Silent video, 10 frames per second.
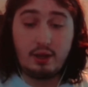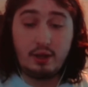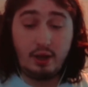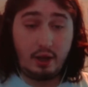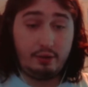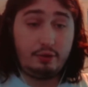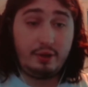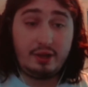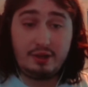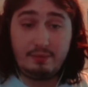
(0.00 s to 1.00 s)
I don't know
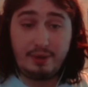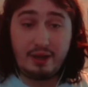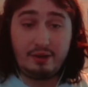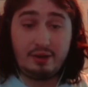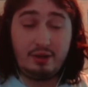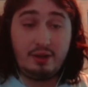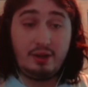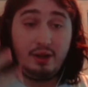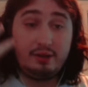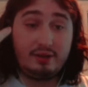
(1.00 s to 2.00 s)
anything about it.
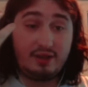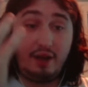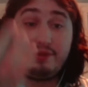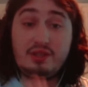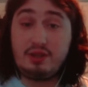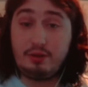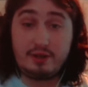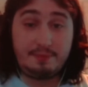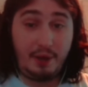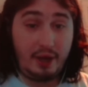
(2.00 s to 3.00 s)
It's obviously Chris
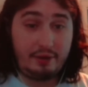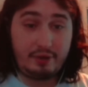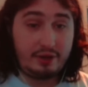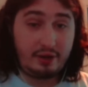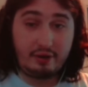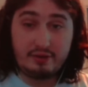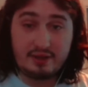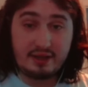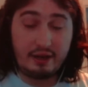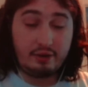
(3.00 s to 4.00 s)
Pine right there in the
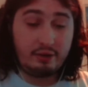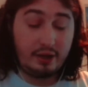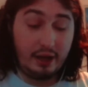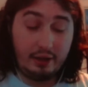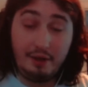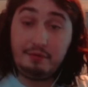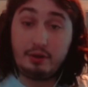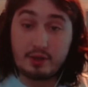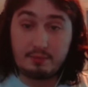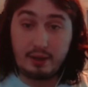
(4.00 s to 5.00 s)
center, and I love
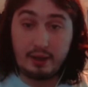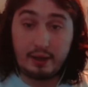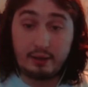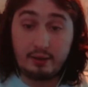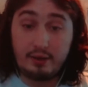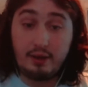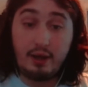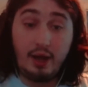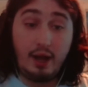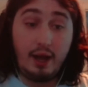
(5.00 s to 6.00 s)
Chris Pine.
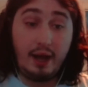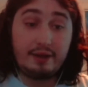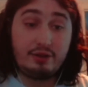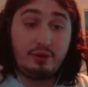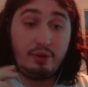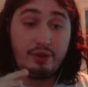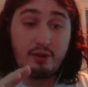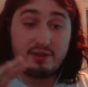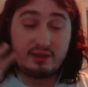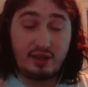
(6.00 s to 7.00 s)
I do know there
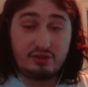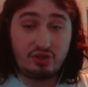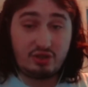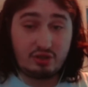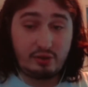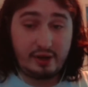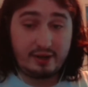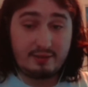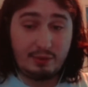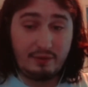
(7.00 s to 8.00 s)
was a Dungeons &
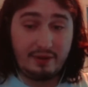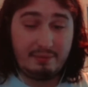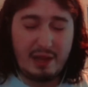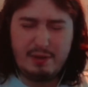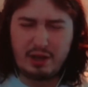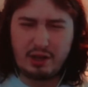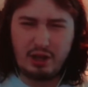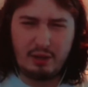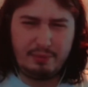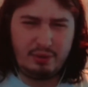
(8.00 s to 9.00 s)
Dragons movie, maybe a
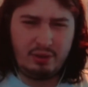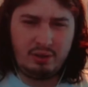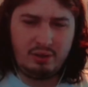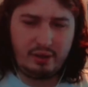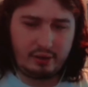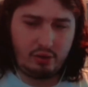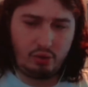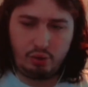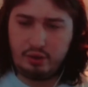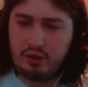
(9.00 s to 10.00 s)
couple, like,
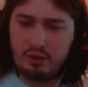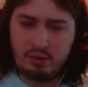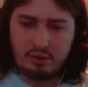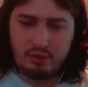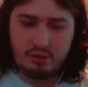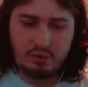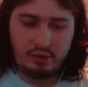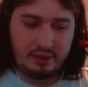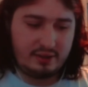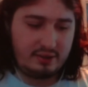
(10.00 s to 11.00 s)
earlier?
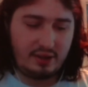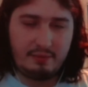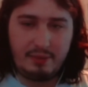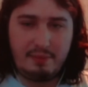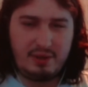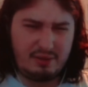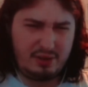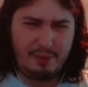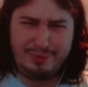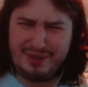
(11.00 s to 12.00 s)
Like, done maybe a
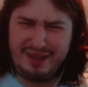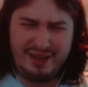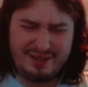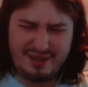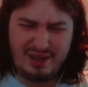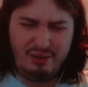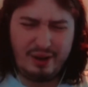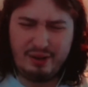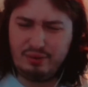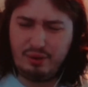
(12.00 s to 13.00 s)
couple decades ago? I
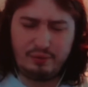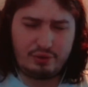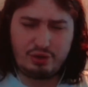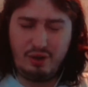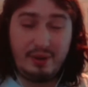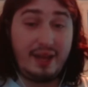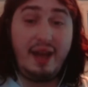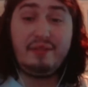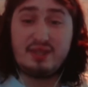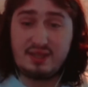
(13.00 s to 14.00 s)
don't know for sure, but I
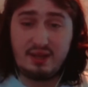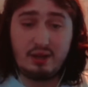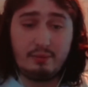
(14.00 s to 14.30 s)
haven't seen them.